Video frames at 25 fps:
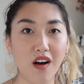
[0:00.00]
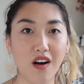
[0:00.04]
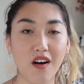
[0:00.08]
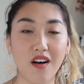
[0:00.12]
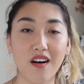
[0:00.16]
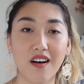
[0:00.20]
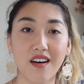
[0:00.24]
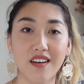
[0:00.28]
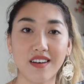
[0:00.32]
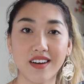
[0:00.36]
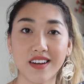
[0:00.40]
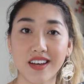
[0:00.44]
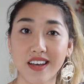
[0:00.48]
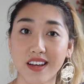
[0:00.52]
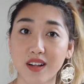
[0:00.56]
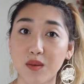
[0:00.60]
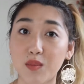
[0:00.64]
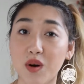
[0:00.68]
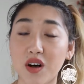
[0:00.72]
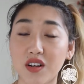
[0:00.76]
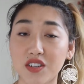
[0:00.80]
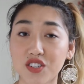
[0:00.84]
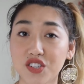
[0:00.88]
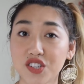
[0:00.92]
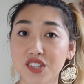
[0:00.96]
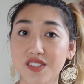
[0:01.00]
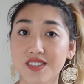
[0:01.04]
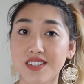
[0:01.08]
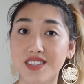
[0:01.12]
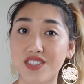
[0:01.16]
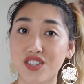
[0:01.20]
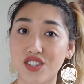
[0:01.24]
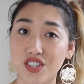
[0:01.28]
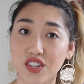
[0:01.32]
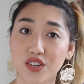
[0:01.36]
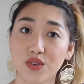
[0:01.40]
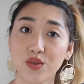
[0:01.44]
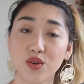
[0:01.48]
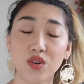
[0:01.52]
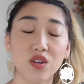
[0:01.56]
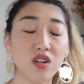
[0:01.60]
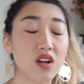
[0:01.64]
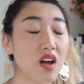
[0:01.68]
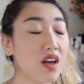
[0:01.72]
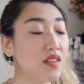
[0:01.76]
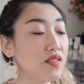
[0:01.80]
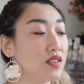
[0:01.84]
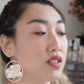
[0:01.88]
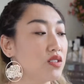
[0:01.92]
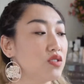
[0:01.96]
on KL polishes in general
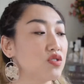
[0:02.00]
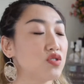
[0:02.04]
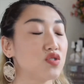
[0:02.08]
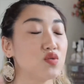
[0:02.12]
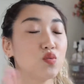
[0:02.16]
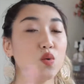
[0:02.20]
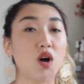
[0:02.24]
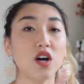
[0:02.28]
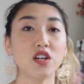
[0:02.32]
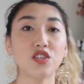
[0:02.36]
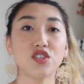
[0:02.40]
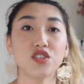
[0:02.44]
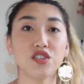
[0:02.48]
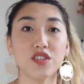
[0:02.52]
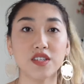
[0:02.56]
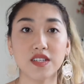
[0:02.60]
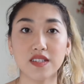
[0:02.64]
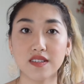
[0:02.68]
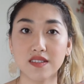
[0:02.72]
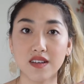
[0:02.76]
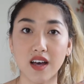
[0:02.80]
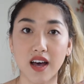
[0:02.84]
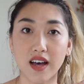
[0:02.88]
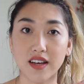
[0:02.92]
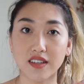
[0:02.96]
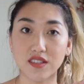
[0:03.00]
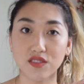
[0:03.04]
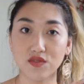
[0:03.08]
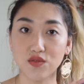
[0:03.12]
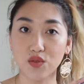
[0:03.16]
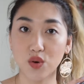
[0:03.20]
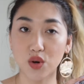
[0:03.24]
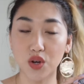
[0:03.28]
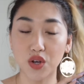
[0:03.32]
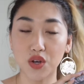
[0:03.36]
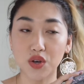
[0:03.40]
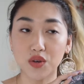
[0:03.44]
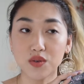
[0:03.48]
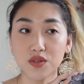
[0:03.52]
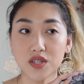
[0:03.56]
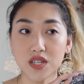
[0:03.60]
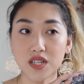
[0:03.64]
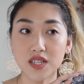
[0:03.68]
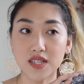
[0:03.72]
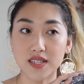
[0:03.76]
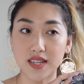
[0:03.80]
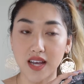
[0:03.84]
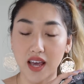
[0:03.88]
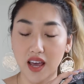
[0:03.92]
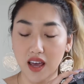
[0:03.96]
and then swatch these guys for you
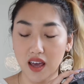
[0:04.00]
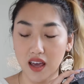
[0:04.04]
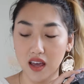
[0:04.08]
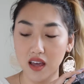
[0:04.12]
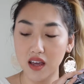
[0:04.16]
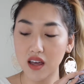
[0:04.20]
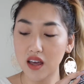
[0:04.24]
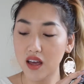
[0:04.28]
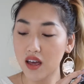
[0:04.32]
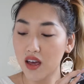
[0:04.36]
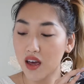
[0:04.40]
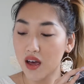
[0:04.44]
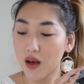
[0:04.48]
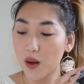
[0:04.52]
today.